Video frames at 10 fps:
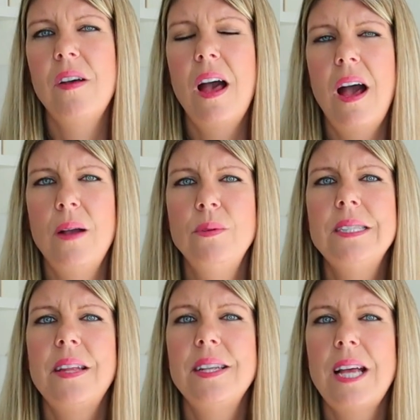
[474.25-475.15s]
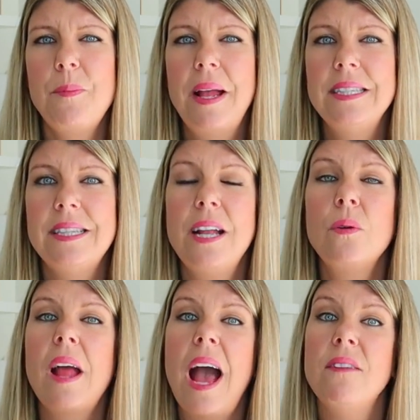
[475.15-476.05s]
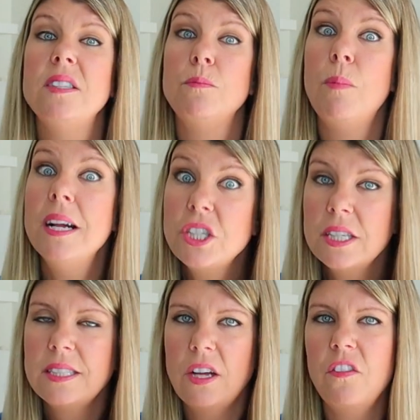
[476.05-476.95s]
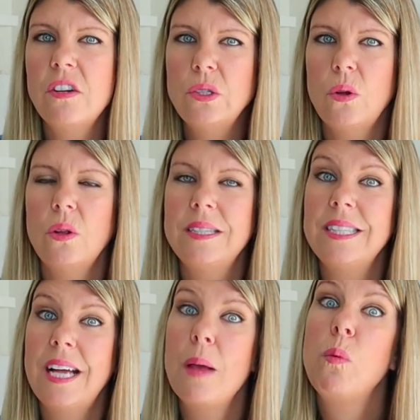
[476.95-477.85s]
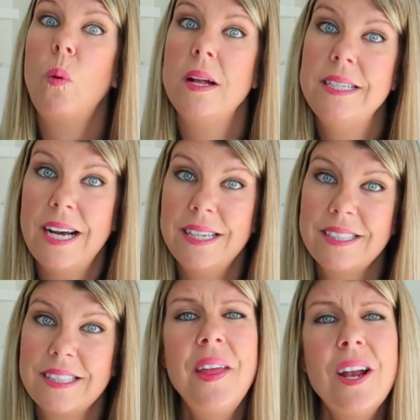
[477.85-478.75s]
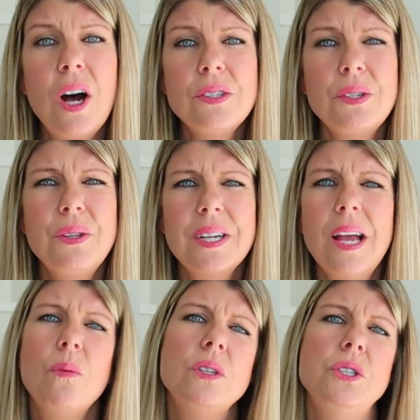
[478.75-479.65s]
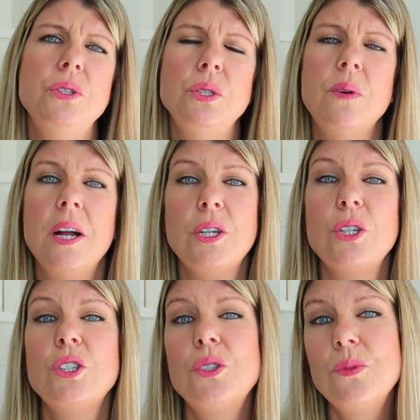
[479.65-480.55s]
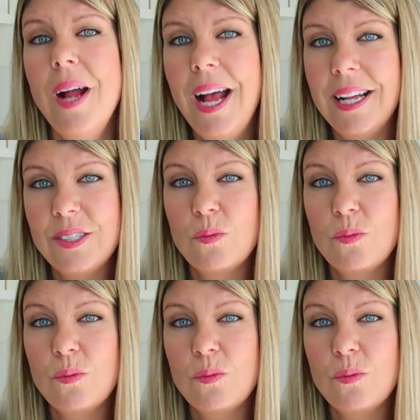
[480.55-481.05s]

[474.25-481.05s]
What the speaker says: I would say the type 8s, they don't have as much self-control as a type 1 does. And then also look at what you do under stress.